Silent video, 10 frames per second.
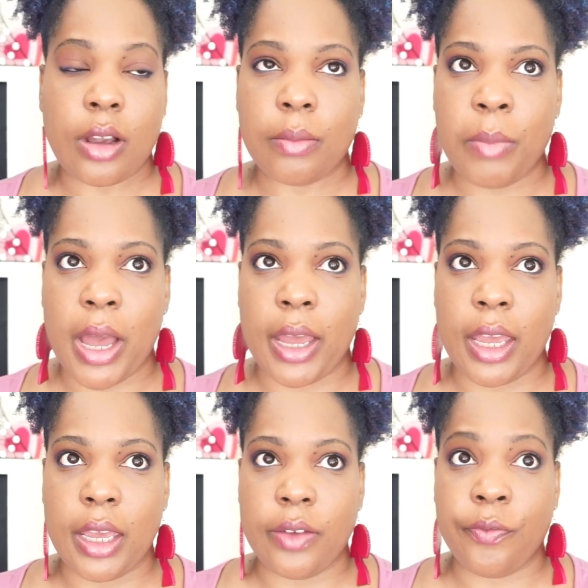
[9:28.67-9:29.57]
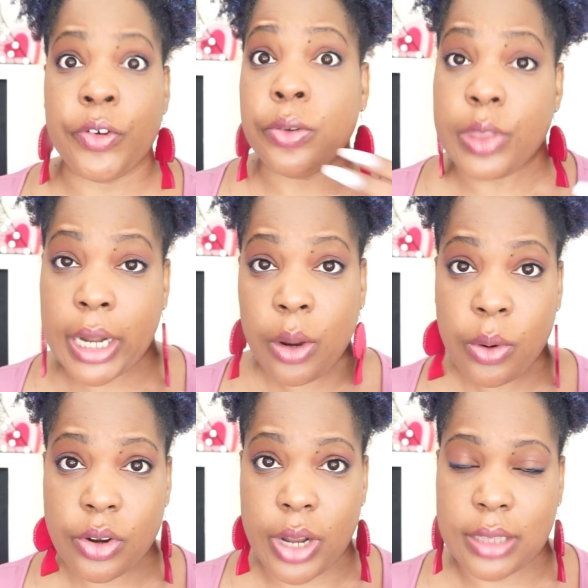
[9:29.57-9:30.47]
my food that I
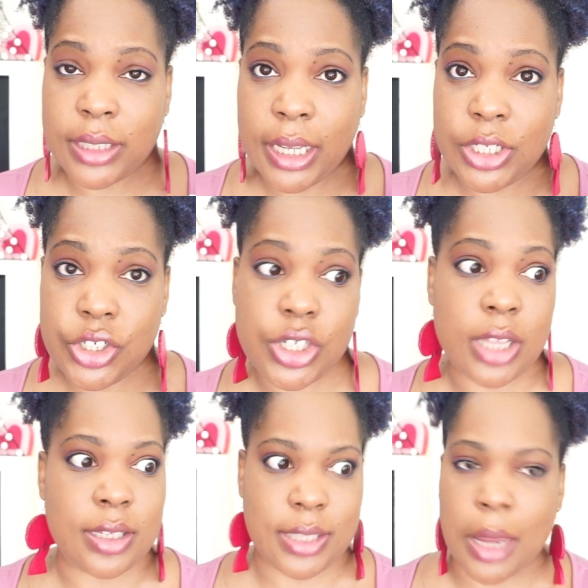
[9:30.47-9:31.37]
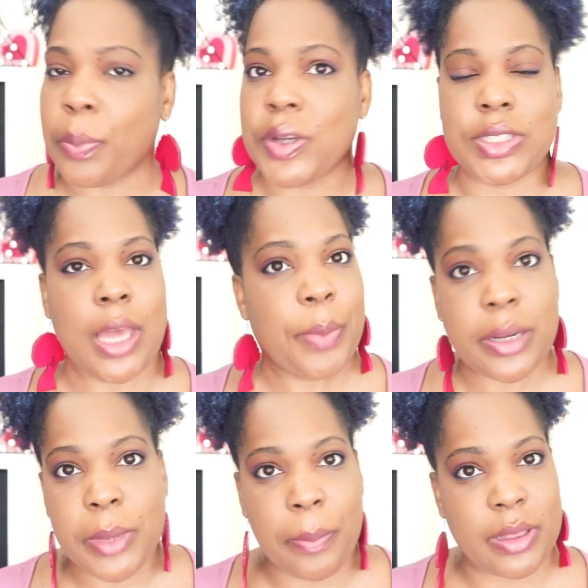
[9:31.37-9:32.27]
ordered at lunch, and the same person that picked
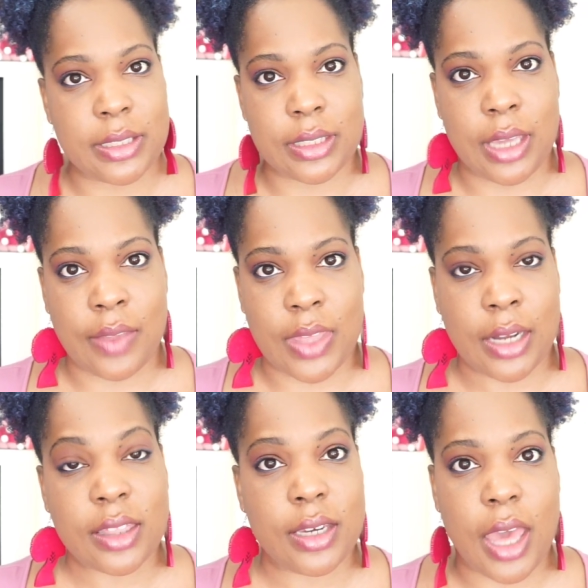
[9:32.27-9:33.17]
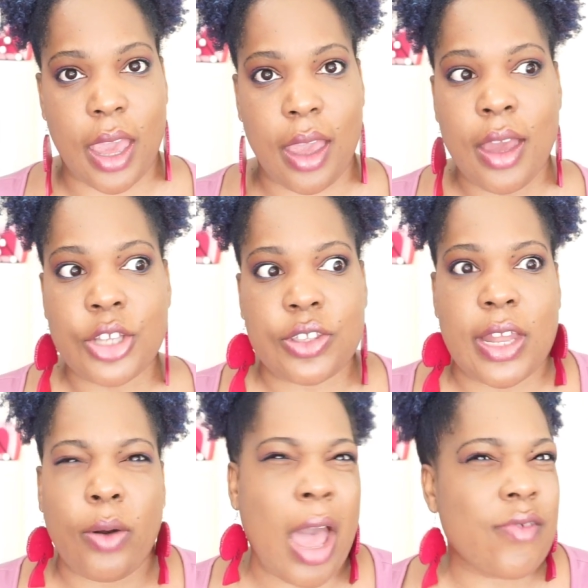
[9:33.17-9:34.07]
me up at the end of the day. So they
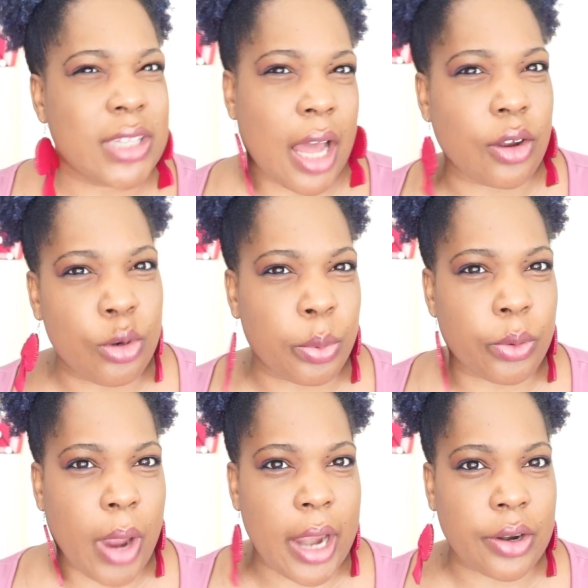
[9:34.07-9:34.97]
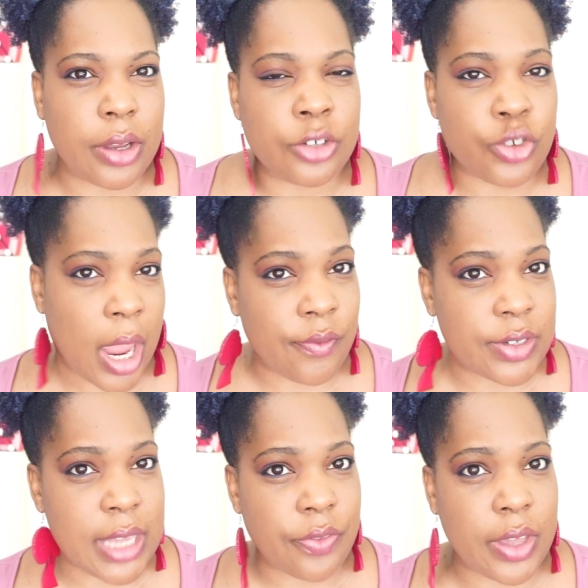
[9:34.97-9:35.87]
don't have a lot of Uber
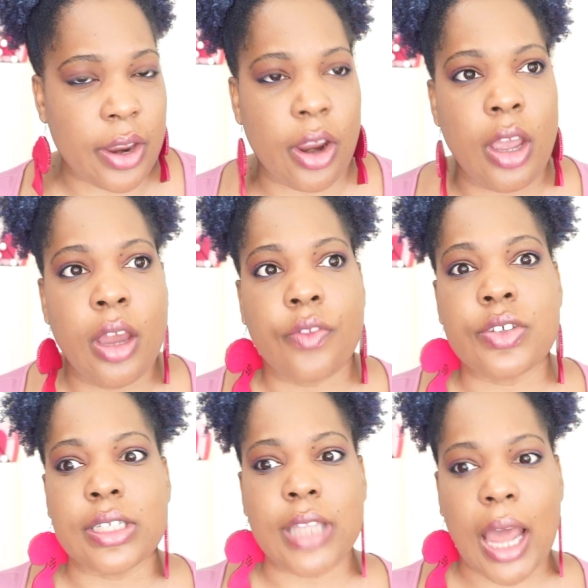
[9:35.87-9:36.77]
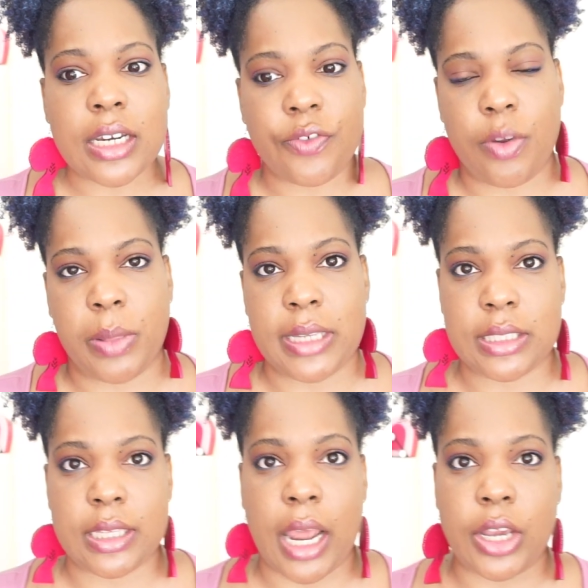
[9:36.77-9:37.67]
drivers out there. There's a lot of different places
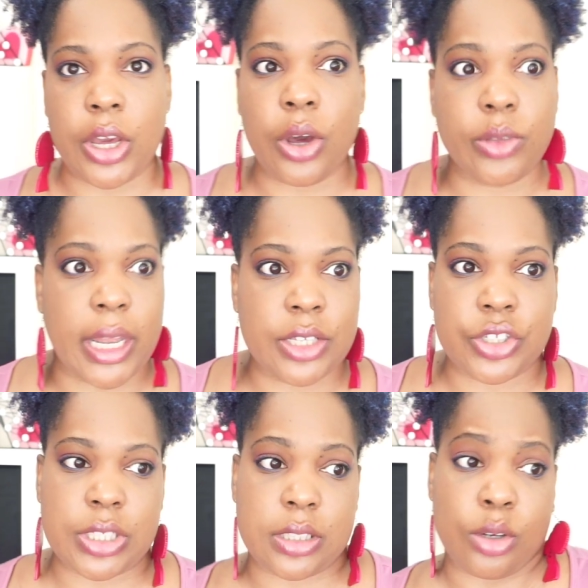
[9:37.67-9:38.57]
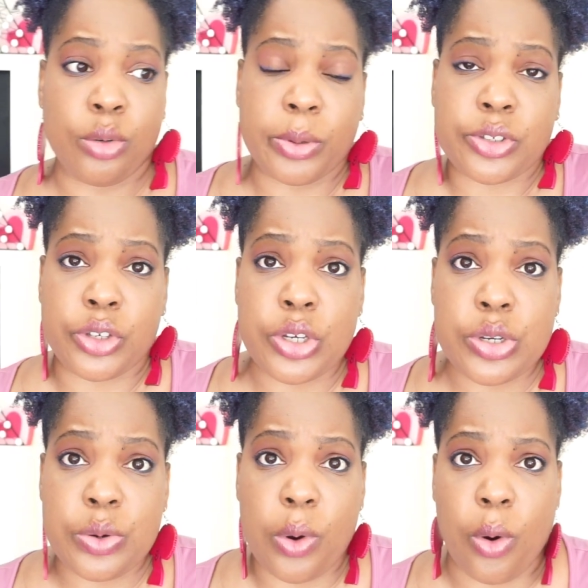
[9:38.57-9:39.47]
that I go that it's just Uber's
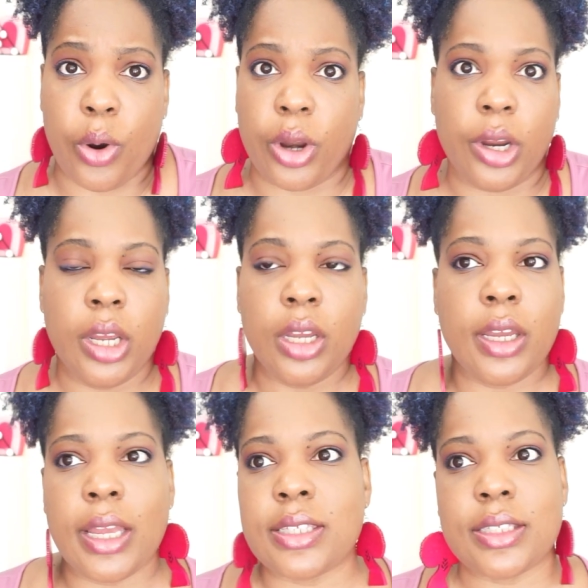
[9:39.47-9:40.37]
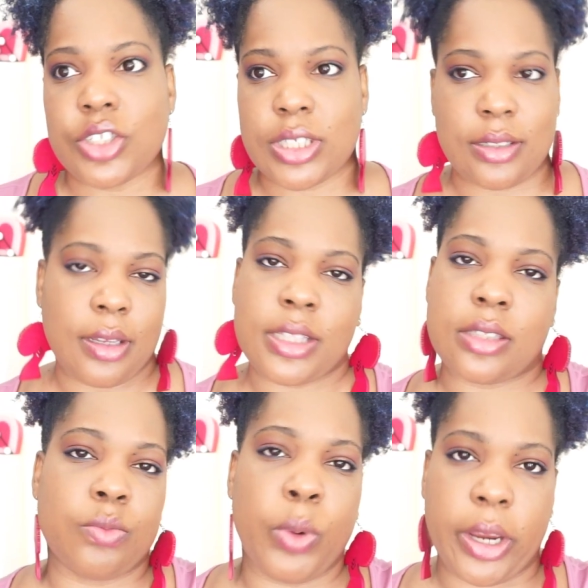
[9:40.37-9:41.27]
new, or it's
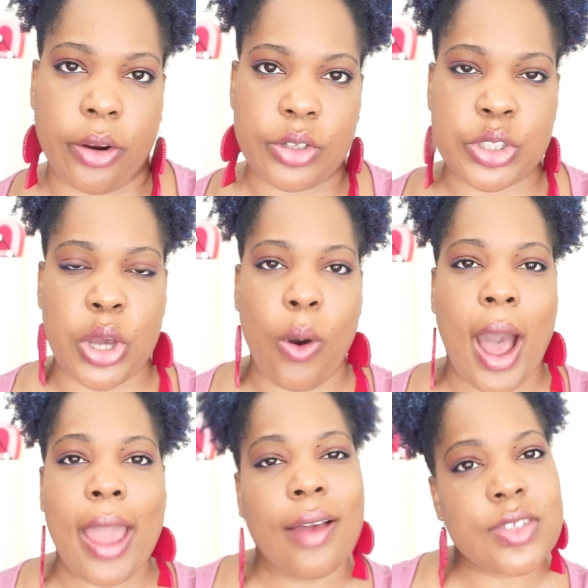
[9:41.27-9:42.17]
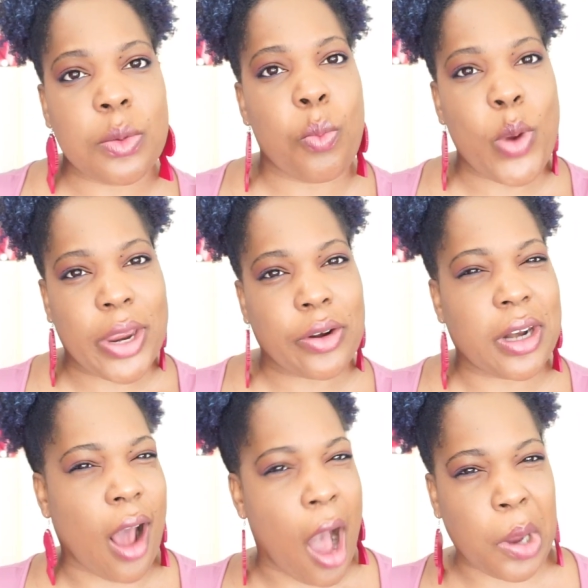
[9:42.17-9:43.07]
weird. So I have some weird and
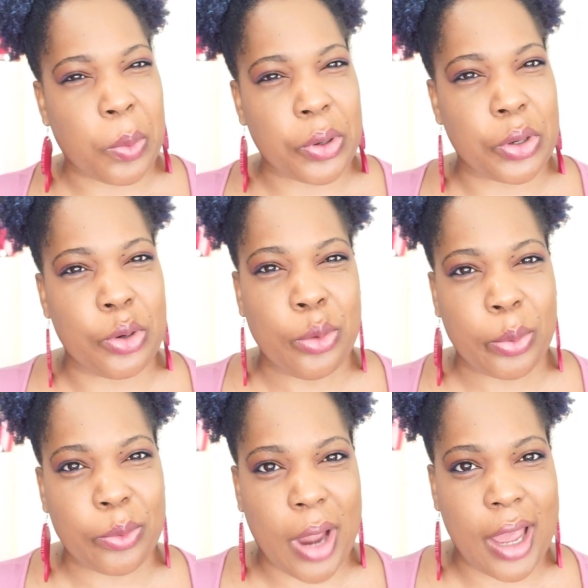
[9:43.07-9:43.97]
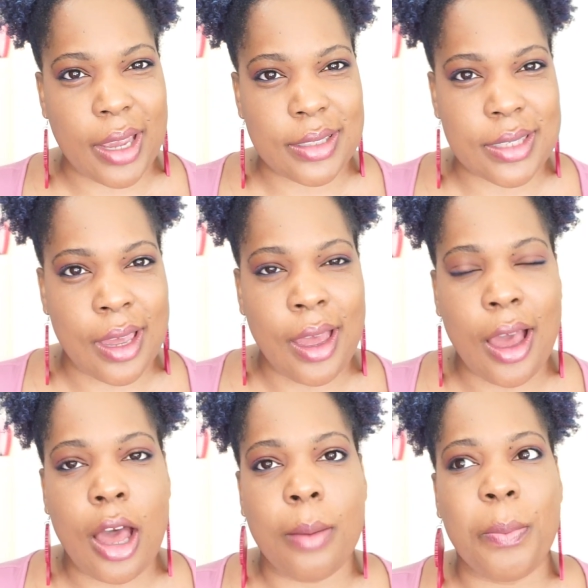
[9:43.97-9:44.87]
awkward Uber rides,
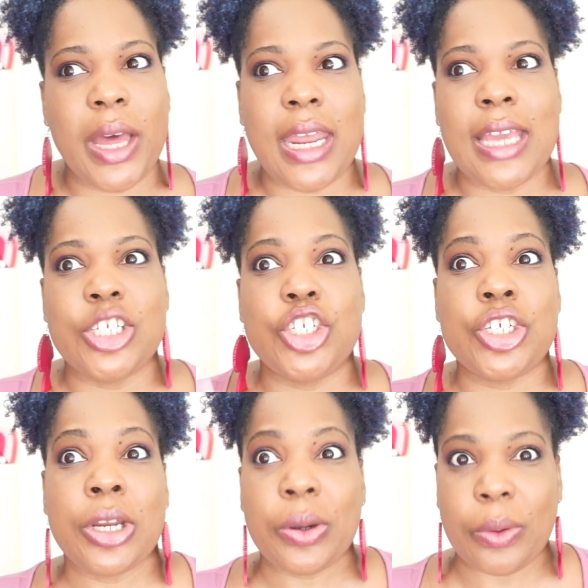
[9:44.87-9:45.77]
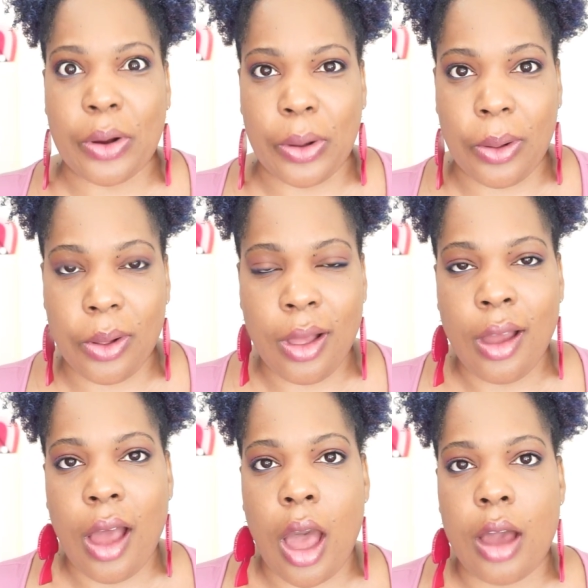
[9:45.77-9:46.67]
but in general,
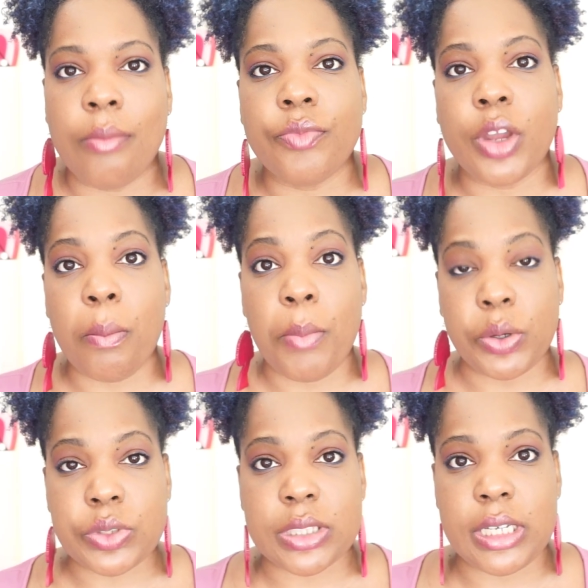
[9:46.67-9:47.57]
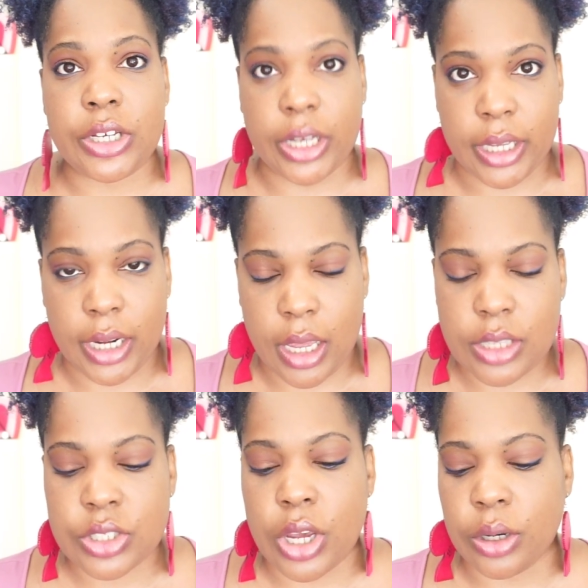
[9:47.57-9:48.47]
they're mostly good.
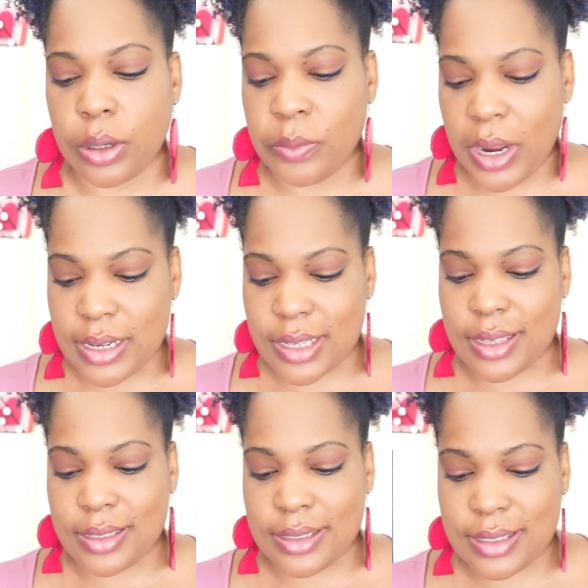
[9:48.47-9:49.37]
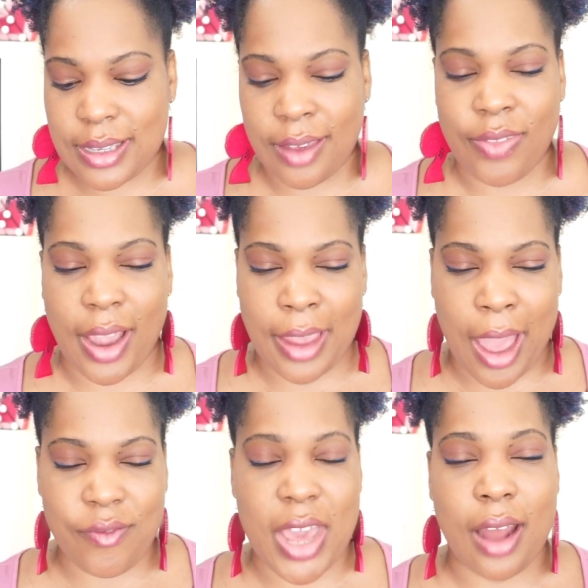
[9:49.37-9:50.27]
So I wanted to give that
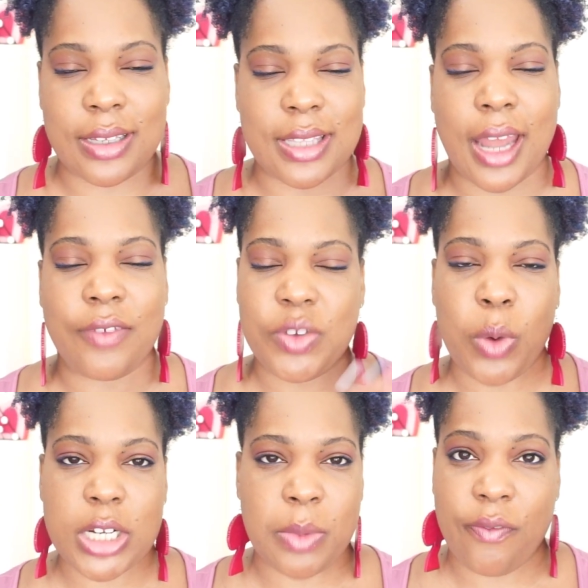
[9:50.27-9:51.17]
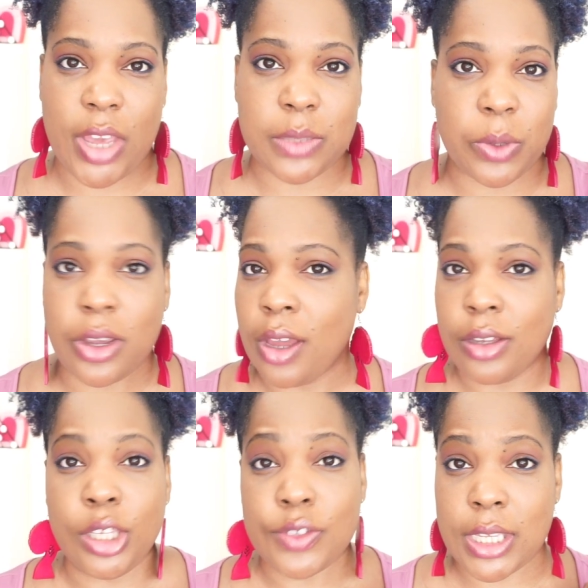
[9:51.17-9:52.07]
caveat, is that if you watch my Facebook,
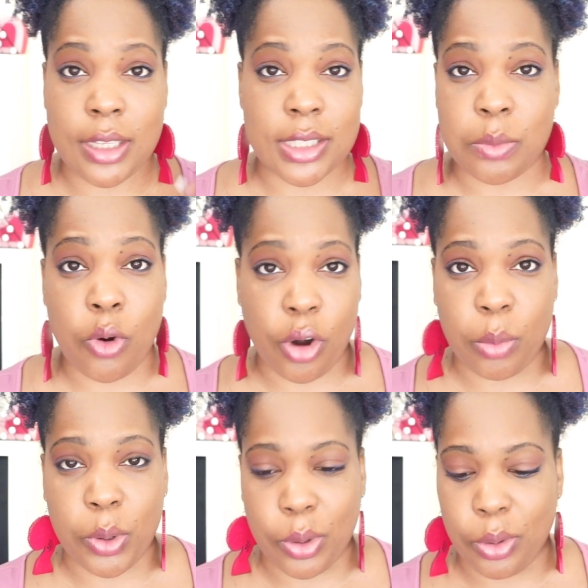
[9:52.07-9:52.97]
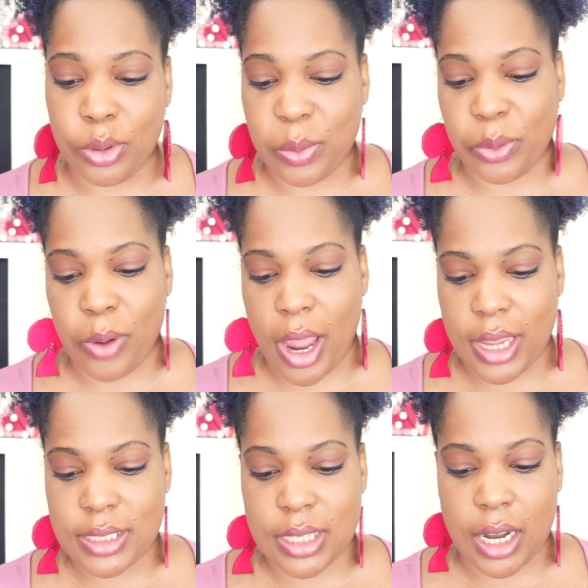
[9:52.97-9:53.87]
you've seen some horrible Uber
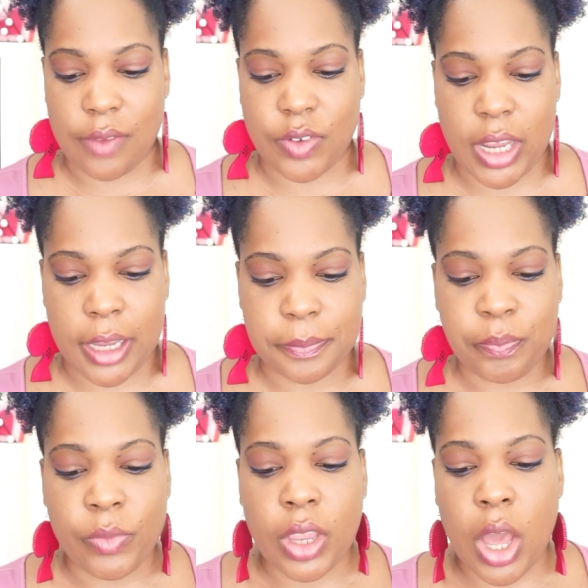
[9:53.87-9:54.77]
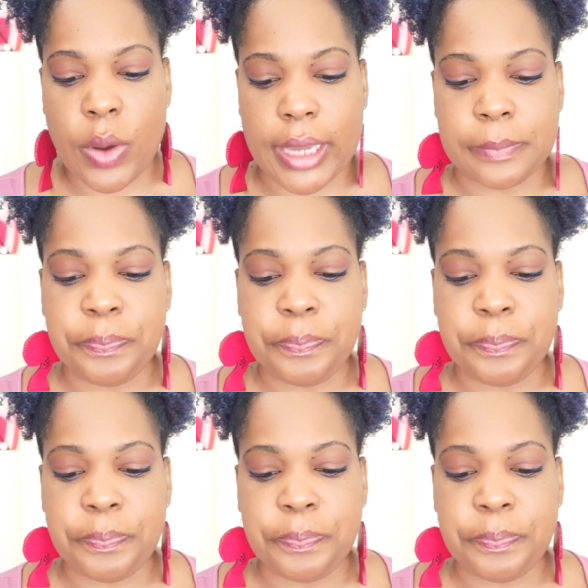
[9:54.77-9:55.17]
rides that I've done. Okay,